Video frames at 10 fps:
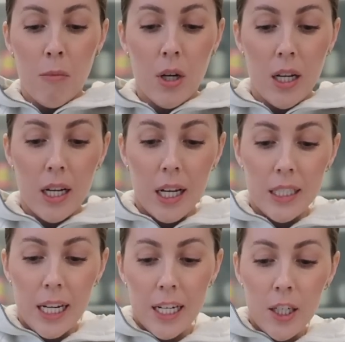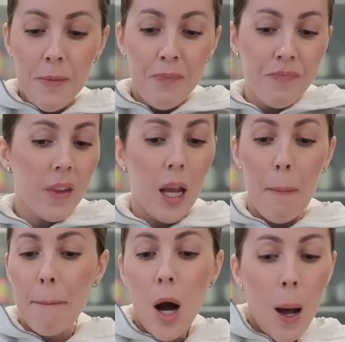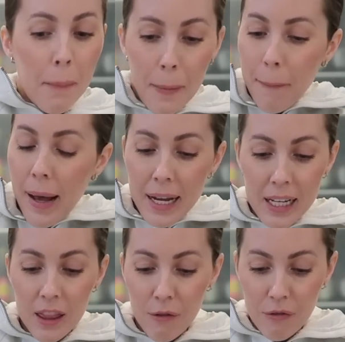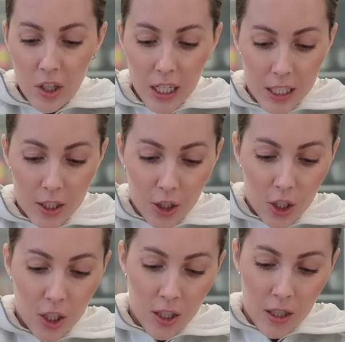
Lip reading: put it in a container and pop it back in the fridge.